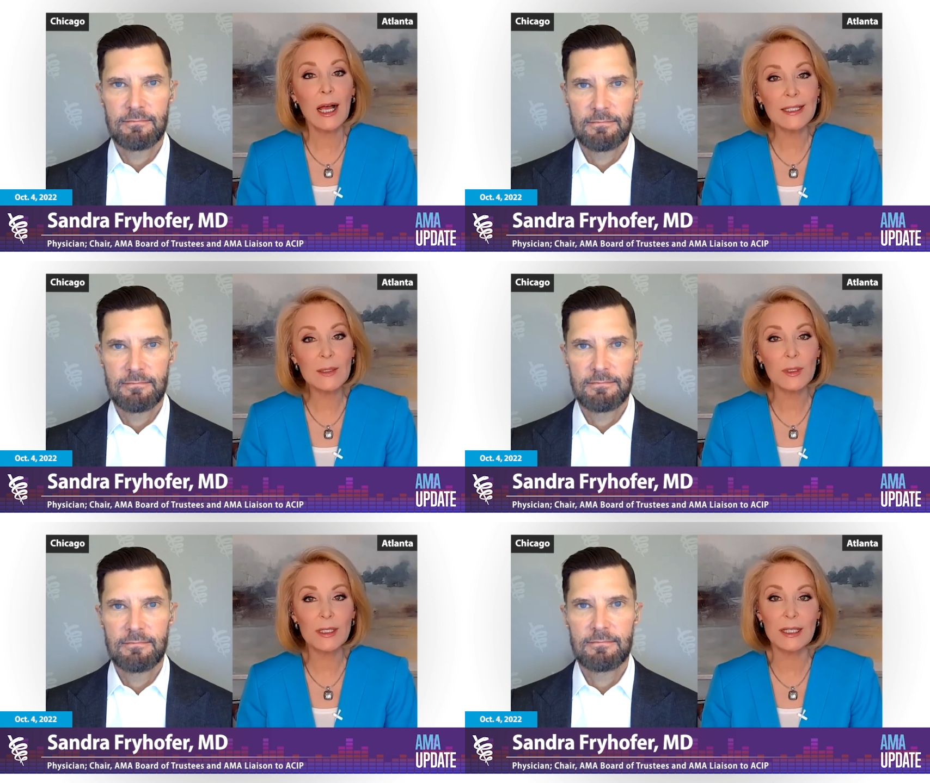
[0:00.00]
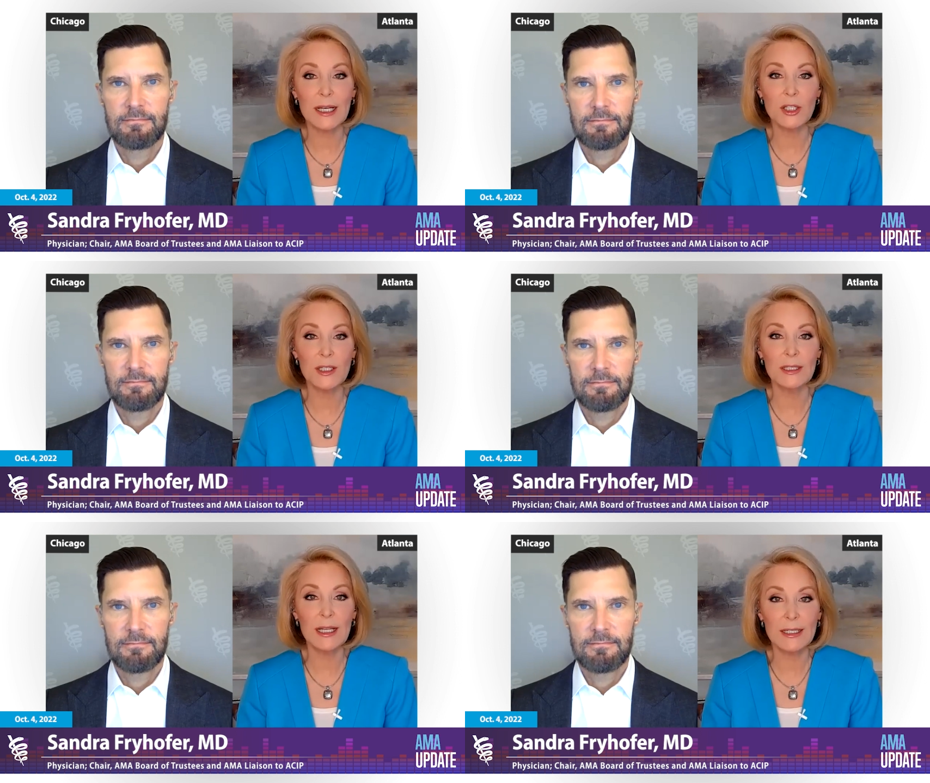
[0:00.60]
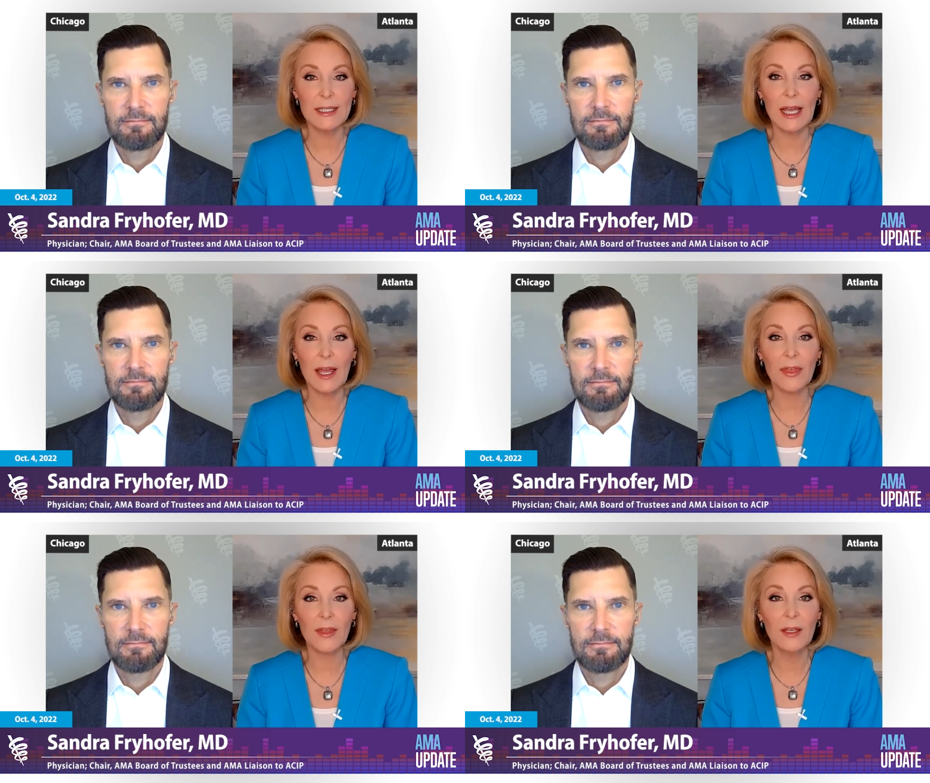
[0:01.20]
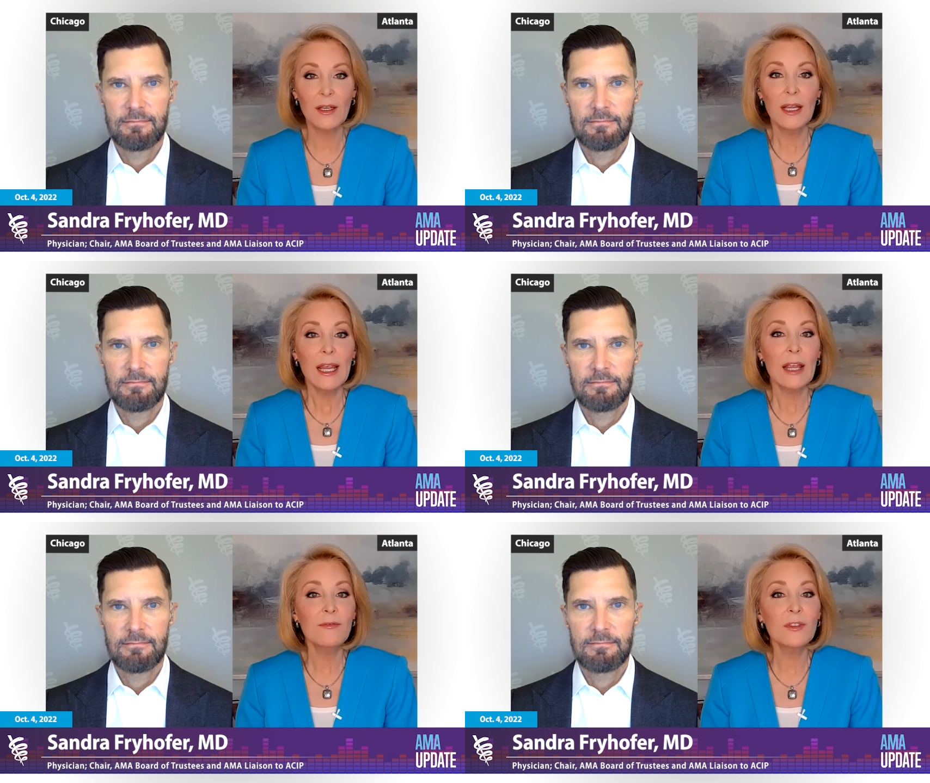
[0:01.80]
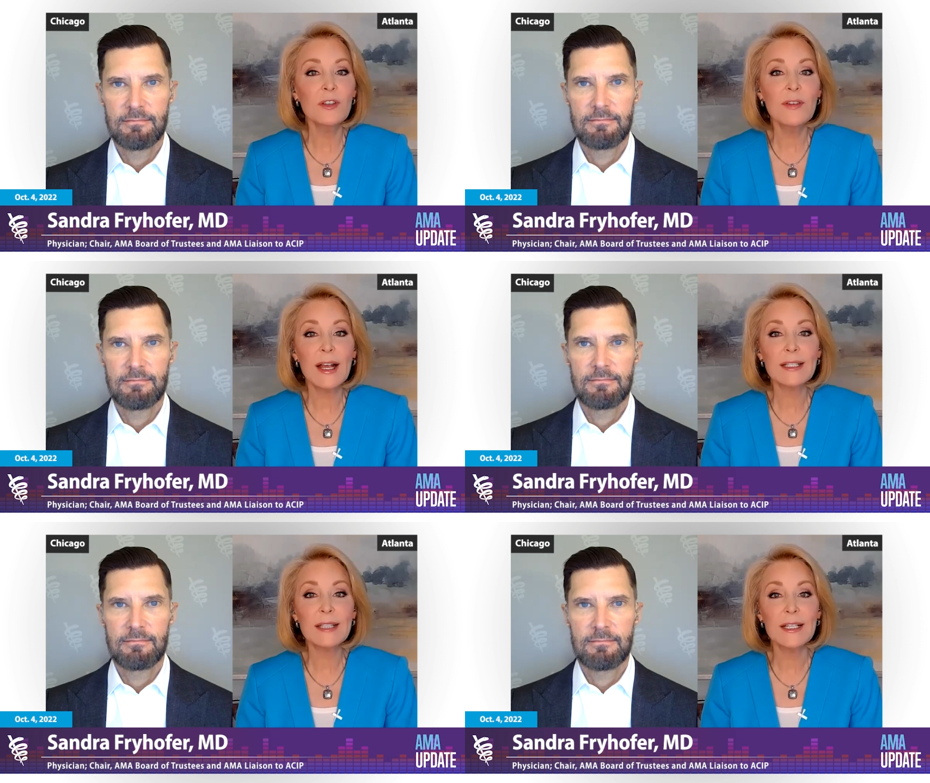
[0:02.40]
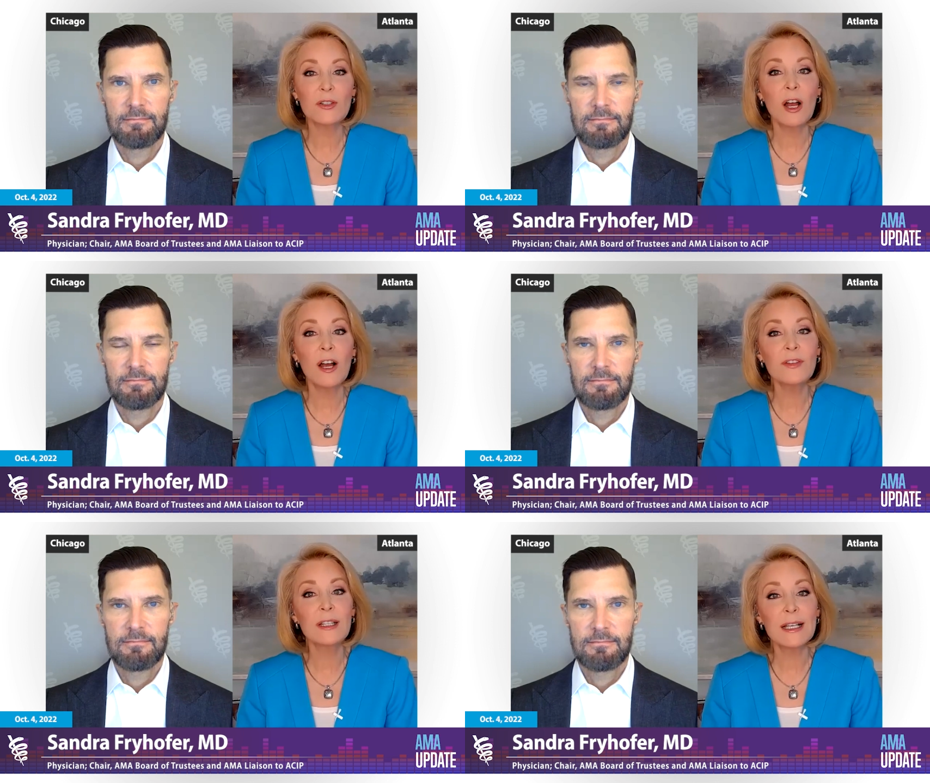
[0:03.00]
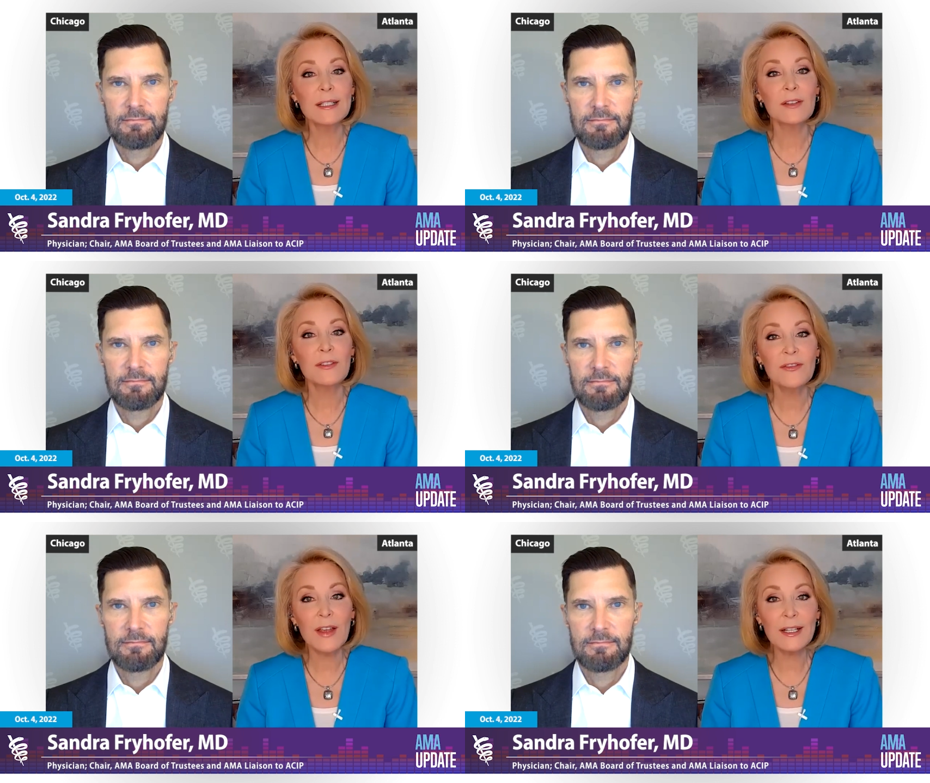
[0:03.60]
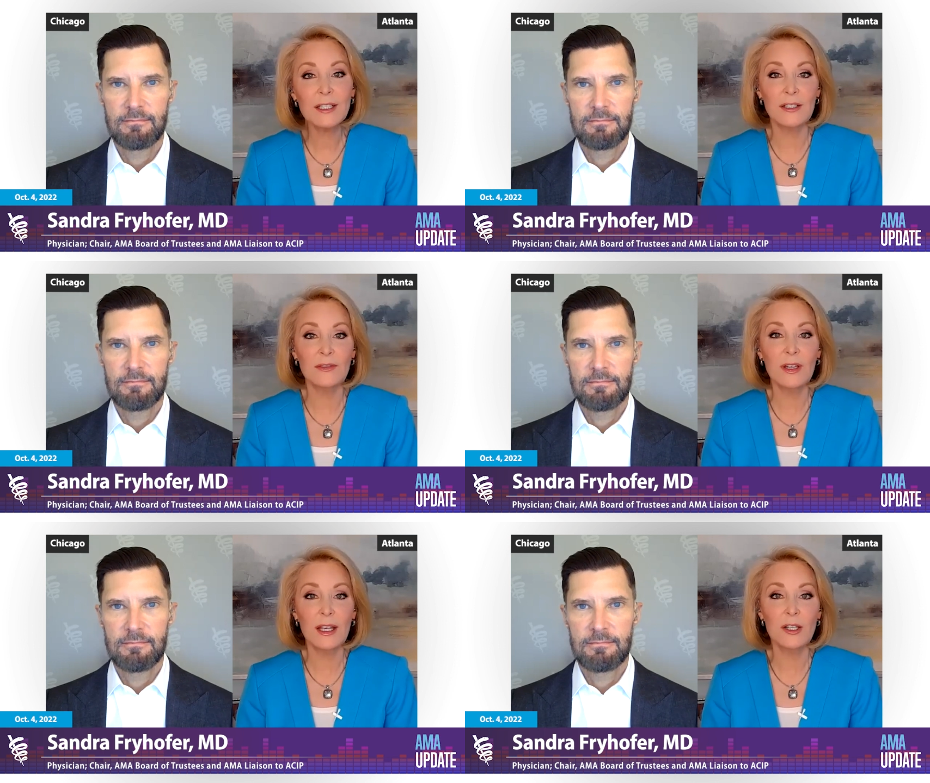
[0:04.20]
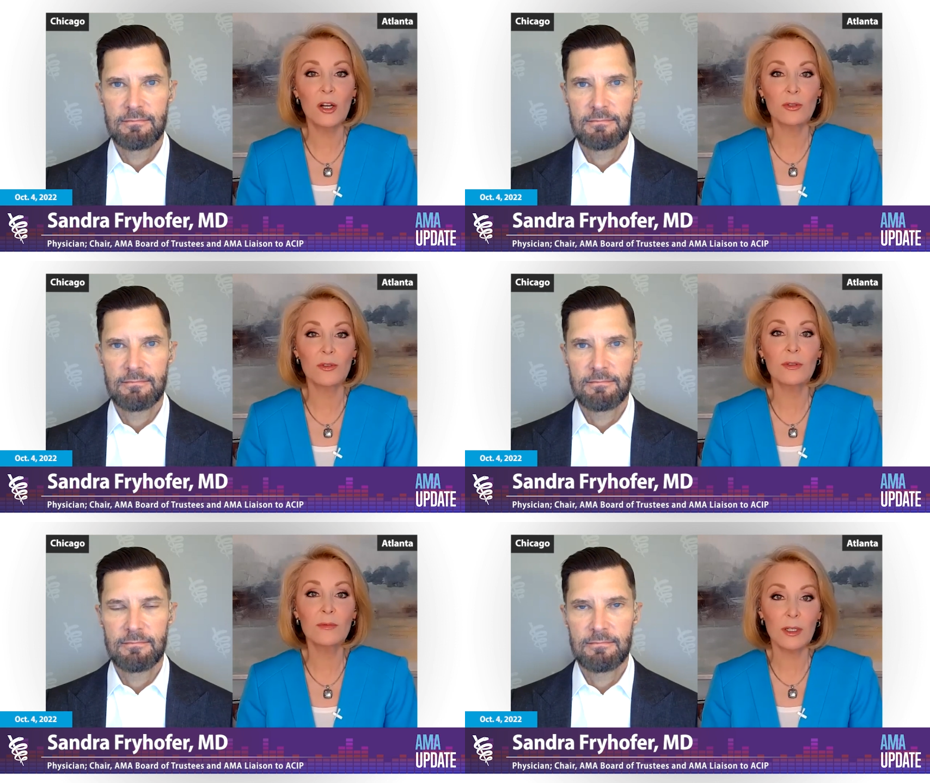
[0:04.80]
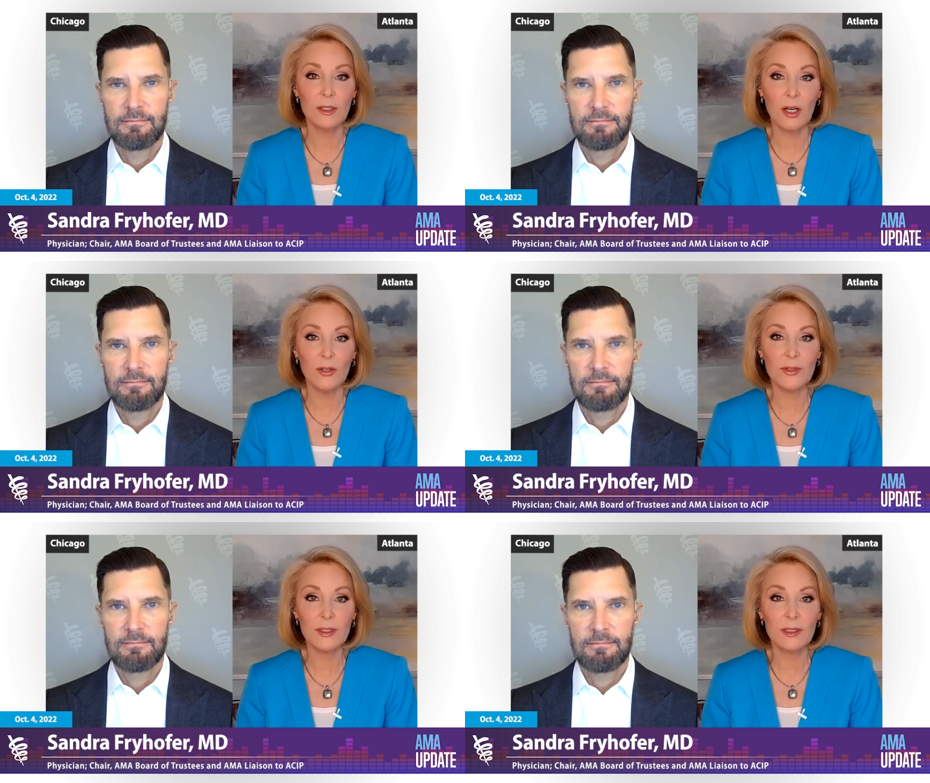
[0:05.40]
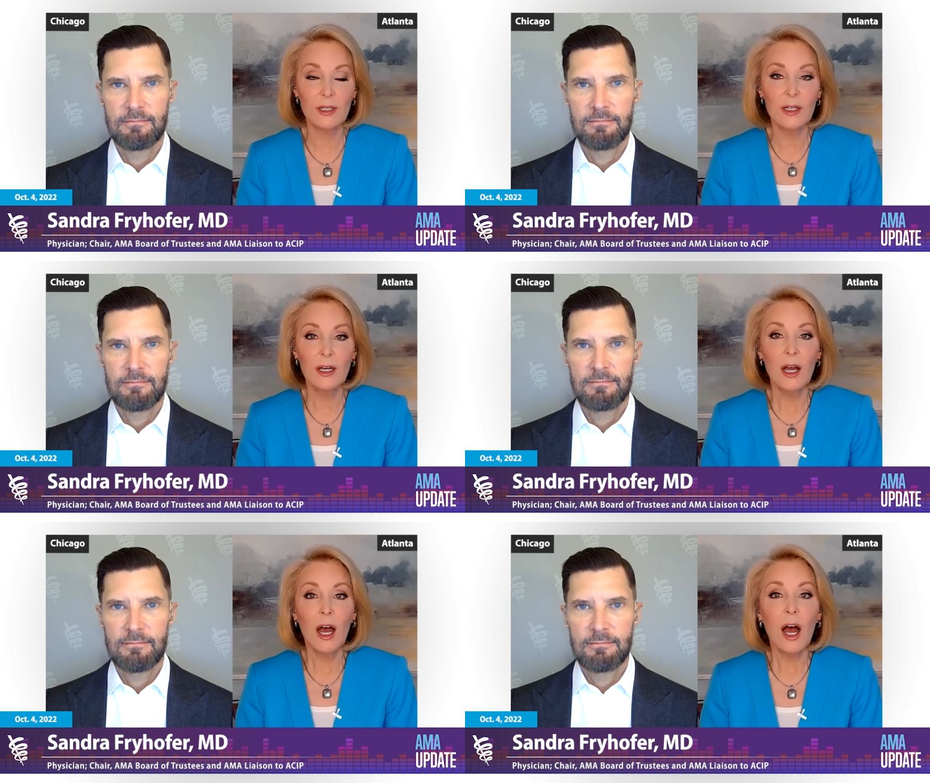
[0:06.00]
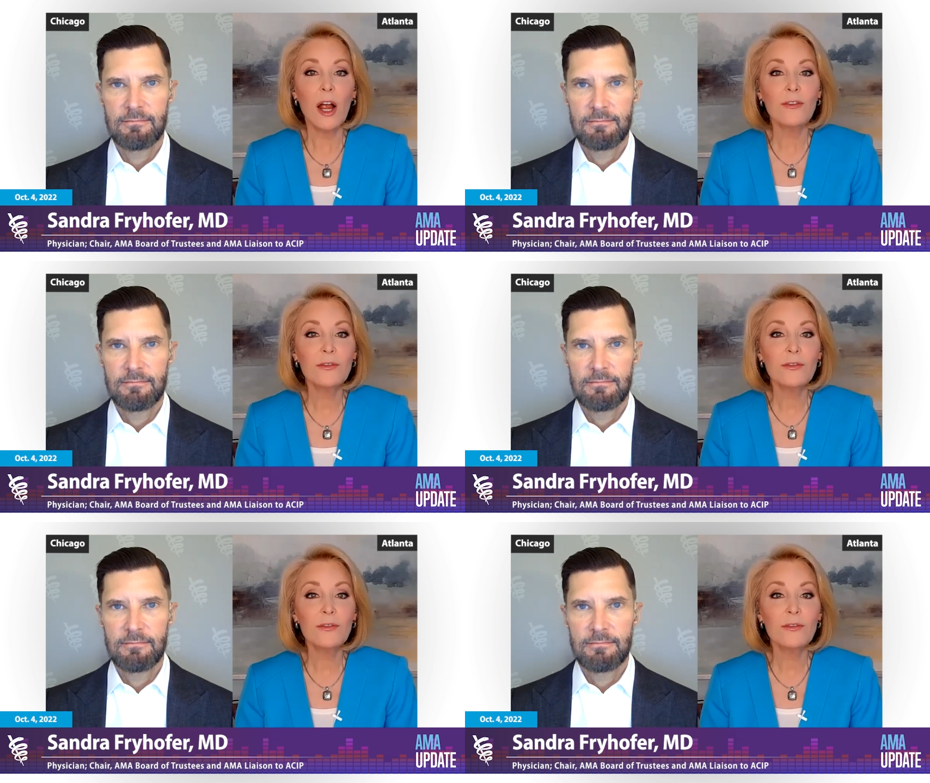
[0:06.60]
Speaker 1: hospitalization, and death. And flu vaccines are often less effective in older adults. Our